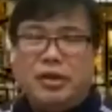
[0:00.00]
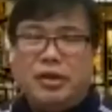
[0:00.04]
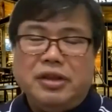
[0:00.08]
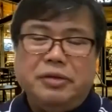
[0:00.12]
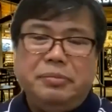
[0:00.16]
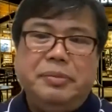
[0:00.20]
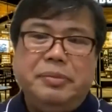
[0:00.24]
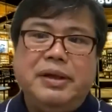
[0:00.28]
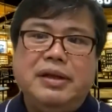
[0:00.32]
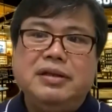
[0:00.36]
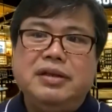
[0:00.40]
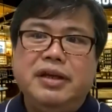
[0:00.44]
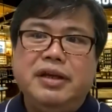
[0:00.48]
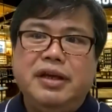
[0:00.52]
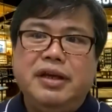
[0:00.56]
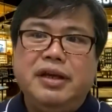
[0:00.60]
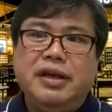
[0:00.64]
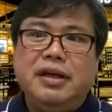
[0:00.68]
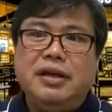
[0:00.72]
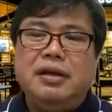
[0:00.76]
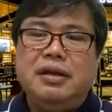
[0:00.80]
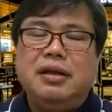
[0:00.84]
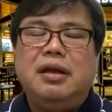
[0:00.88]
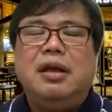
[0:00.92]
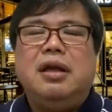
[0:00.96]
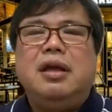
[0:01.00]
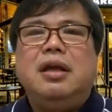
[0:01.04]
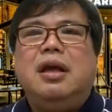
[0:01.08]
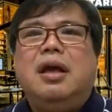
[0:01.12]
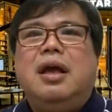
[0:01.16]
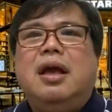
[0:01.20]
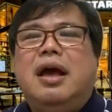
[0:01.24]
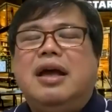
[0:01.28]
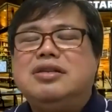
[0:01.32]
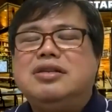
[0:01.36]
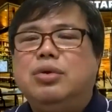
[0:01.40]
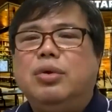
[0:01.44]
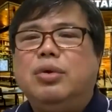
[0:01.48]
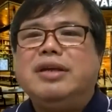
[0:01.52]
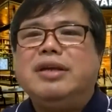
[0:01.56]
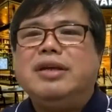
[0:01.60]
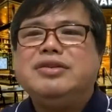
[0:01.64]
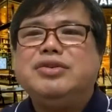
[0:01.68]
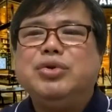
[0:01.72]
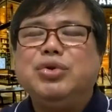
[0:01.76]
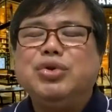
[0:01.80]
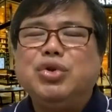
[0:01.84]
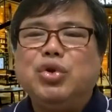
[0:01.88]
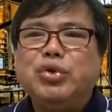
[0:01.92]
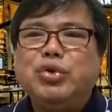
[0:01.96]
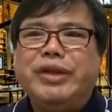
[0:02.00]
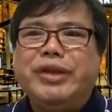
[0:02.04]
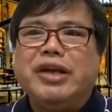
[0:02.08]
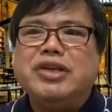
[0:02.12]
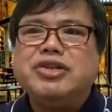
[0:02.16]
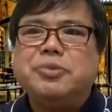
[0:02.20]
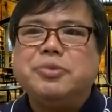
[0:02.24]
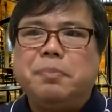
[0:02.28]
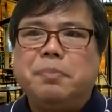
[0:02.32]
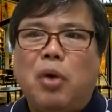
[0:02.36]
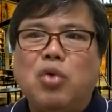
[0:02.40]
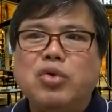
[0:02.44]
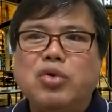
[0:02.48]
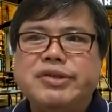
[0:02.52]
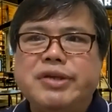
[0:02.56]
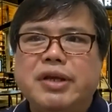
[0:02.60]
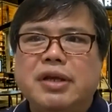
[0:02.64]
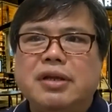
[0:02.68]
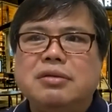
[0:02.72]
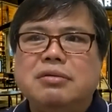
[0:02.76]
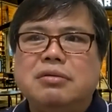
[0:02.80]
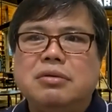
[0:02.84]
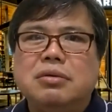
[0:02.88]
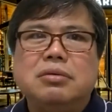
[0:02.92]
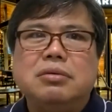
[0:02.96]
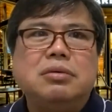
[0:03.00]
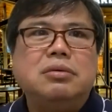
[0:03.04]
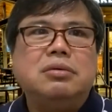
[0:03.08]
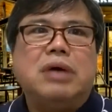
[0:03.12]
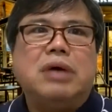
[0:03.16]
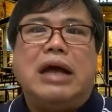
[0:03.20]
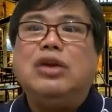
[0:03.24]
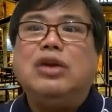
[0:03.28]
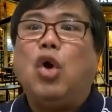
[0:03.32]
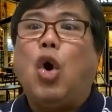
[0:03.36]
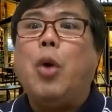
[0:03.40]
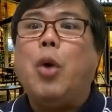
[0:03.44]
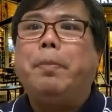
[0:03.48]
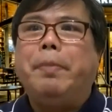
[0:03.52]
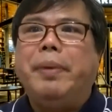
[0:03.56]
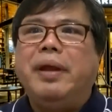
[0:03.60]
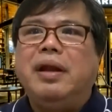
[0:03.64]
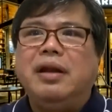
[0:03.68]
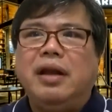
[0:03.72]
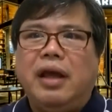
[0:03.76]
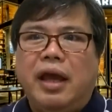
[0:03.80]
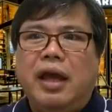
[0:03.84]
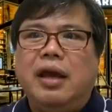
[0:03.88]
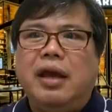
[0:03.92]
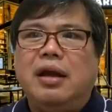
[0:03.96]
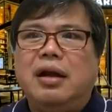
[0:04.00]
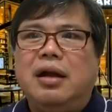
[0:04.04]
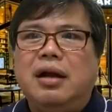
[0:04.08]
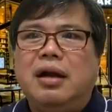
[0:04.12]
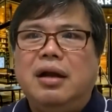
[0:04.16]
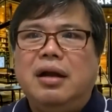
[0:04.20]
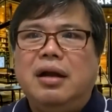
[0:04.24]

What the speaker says: building, as long as you don't expose it to an open air,